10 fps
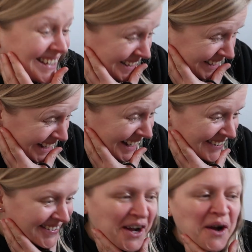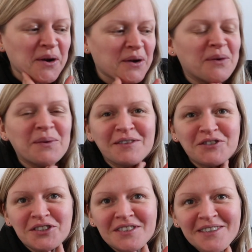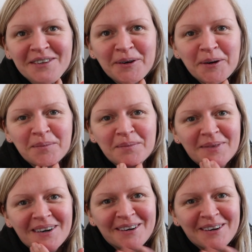hello, we've just come